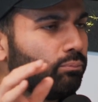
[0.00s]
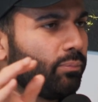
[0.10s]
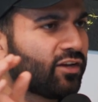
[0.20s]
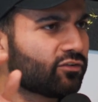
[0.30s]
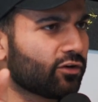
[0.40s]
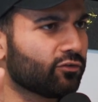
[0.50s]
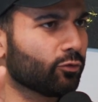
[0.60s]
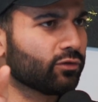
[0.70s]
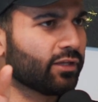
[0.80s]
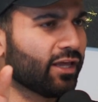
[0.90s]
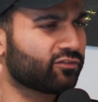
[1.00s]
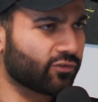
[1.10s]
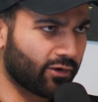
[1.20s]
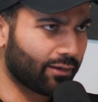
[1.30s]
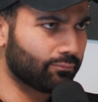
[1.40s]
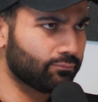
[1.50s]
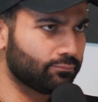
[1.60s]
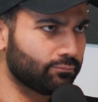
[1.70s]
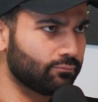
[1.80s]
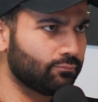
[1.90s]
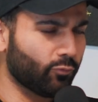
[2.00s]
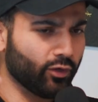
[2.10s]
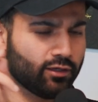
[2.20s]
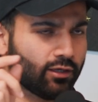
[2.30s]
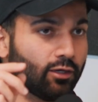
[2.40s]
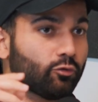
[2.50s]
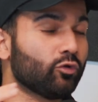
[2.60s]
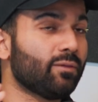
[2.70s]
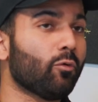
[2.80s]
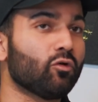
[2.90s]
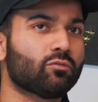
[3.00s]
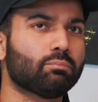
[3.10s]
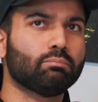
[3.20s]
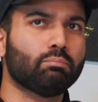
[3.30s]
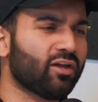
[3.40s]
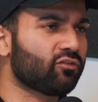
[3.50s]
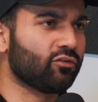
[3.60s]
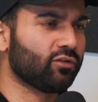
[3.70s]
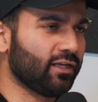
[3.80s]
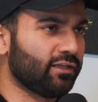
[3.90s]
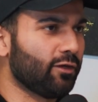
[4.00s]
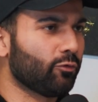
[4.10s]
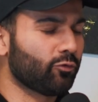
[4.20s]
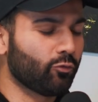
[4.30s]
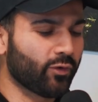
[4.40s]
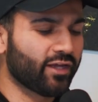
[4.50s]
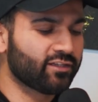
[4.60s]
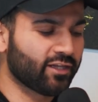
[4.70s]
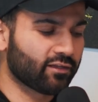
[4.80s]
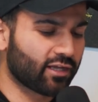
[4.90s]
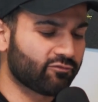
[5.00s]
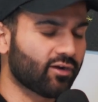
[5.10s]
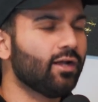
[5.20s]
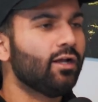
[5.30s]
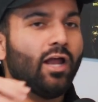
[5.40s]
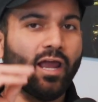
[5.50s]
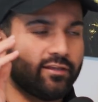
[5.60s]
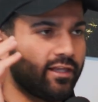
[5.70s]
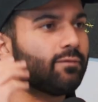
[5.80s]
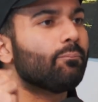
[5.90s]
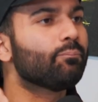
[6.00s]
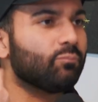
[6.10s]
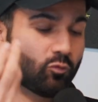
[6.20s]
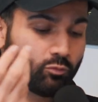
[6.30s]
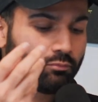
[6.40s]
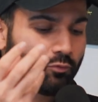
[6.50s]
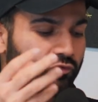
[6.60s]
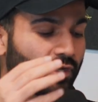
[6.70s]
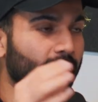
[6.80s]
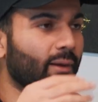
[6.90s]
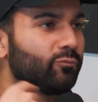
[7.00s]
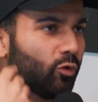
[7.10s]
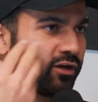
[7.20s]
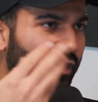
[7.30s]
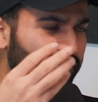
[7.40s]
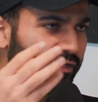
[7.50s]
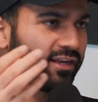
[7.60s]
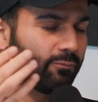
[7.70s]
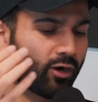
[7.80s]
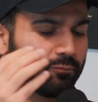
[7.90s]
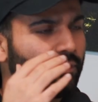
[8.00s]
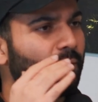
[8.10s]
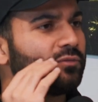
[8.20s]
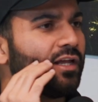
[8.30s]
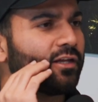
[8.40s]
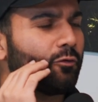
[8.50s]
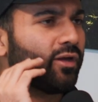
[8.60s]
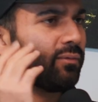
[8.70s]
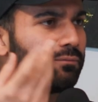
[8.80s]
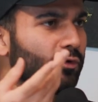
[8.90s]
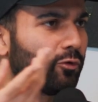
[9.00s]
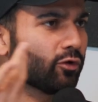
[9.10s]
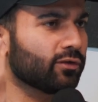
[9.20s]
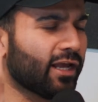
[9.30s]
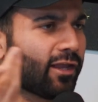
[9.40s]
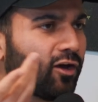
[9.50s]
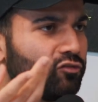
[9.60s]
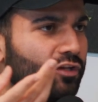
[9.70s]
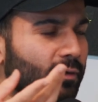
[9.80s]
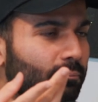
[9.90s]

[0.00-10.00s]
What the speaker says: pictures on Instagram, right? No, they post pictures, like they don't do anything in life. And then, because I'm not a nice guy anymore, I'm telling, okay, maybe you're not hanging out with